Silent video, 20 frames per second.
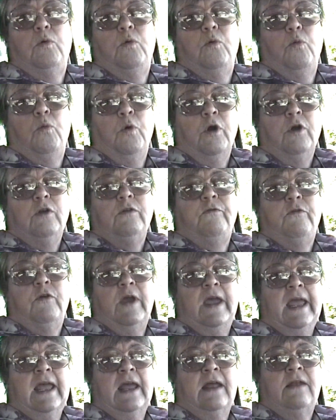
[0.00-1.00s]
worked for
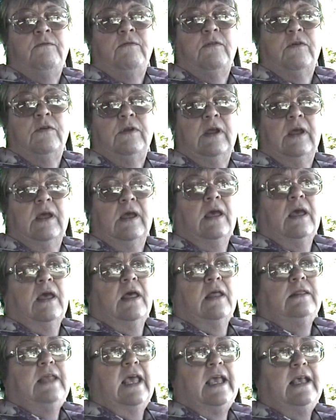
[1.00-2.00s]
Hanford,
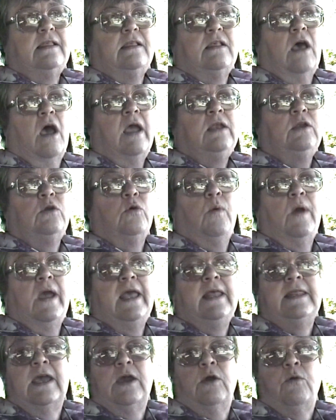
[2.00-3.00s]
they signed
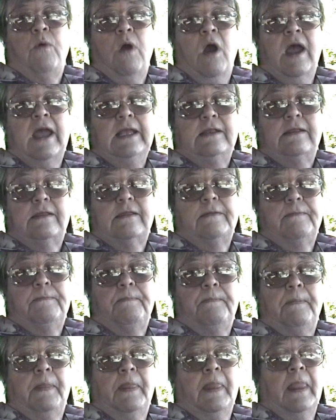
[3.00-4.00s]
away their rights.
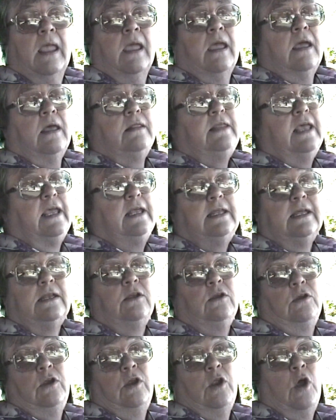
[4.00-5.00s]
They
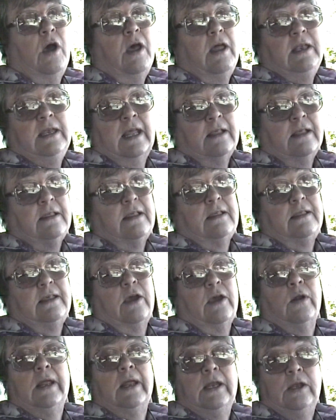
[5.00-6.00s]
didn't
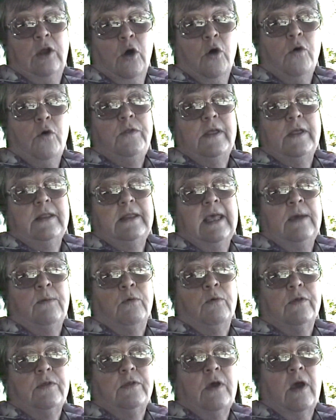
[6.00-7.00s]
necessarily know that they
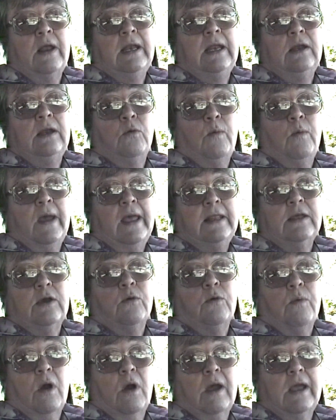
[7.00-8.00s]
were signing away their
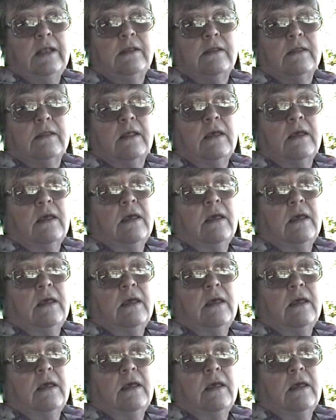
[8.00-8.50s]
rights,